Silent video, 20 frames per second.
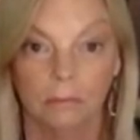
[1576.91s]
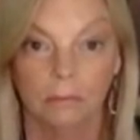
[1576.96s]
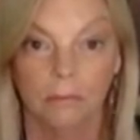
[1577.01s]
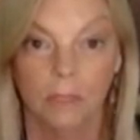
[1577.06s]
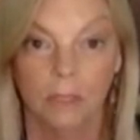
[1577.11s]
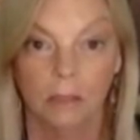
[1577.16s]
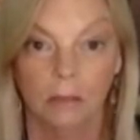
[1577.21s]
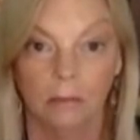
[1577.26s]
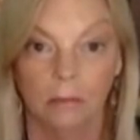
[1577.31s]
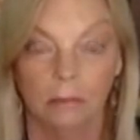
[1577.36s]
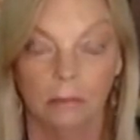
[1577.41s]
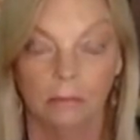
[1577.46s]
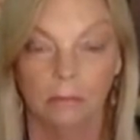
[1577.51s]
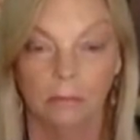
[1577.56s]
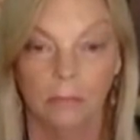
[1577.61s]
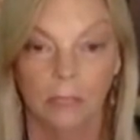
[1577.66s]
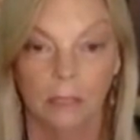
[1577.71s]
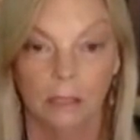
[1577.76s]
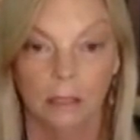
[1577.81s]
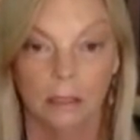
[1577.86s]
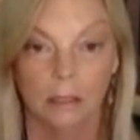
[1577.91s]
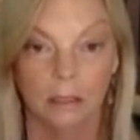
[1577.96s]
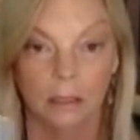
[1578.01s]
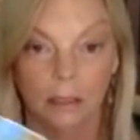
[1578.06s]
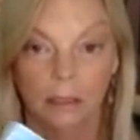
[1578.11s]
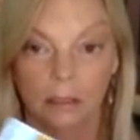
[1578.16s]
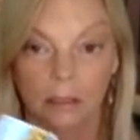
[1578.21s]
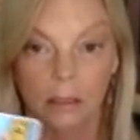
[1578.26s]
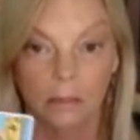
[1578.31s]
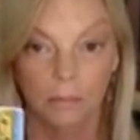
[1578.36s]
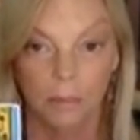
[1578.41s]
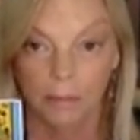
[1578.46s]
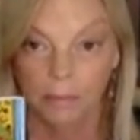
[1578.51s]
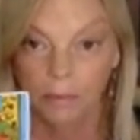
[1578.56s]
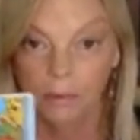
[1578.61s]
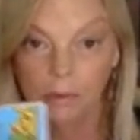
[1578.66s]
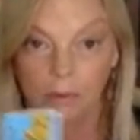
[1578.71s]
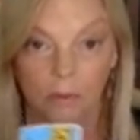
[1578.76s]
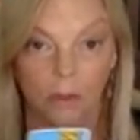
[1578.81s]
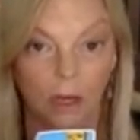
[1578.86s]
So this is my
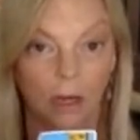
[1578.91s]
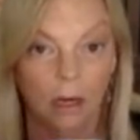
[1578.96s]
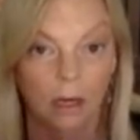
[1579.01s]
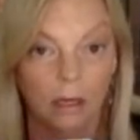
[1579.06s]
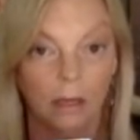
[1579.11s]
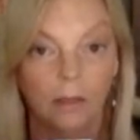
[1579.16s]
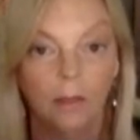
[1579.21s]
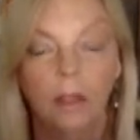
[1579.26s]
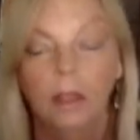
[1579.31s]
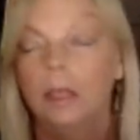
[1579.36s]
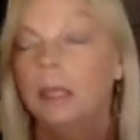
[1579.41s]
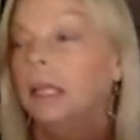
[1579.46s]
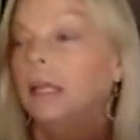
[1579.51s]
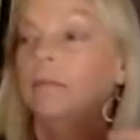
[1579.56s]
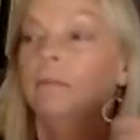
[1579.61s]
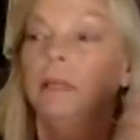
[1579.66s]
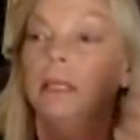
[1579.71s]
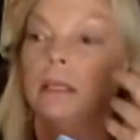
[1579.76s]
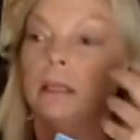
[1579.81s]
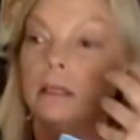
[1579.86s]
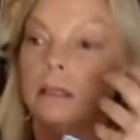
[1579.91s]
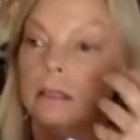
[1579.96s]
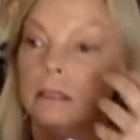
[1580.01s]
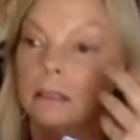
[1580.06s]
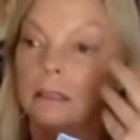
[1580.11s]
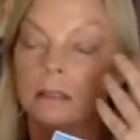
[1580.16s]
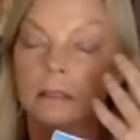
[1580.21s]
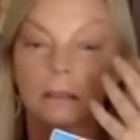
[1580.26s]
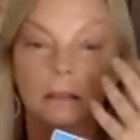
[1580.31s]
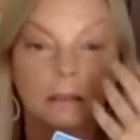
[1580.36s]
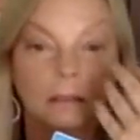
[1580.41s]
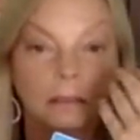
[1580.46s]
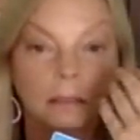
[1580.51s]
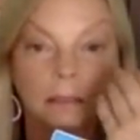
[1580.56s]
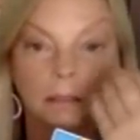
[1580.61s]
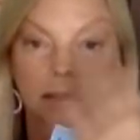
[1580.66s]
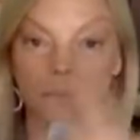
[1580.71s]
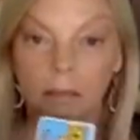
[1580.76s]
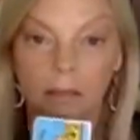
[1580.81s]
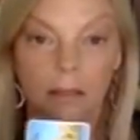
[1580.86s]
Putin card because
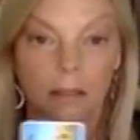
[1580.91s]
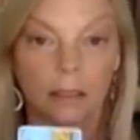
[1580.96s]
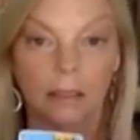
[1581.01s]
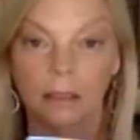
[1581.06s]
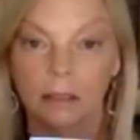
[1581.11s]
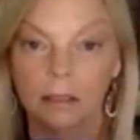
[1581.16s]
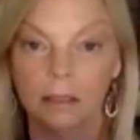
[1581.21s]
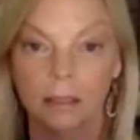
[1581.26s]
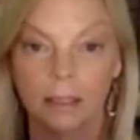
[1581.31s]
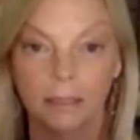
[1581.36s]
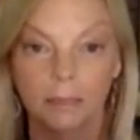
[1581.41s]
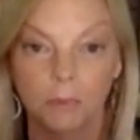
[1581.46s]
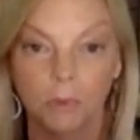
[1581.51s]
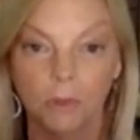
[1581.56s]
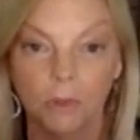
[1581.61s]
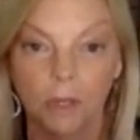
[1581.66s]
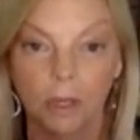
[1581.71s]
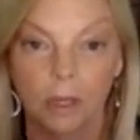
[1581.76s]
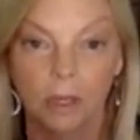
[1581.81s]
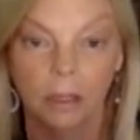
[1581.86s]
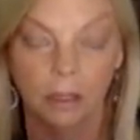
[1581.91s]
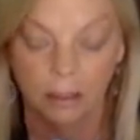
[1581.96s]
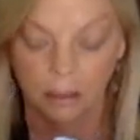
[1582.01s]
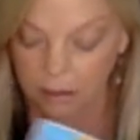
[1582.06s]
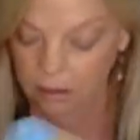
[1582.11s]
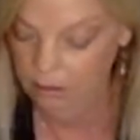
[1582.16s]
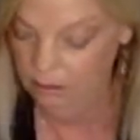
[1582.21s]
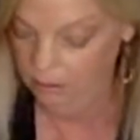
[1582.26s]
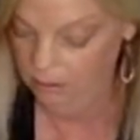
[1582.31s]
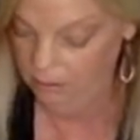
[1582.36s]
this is his persona.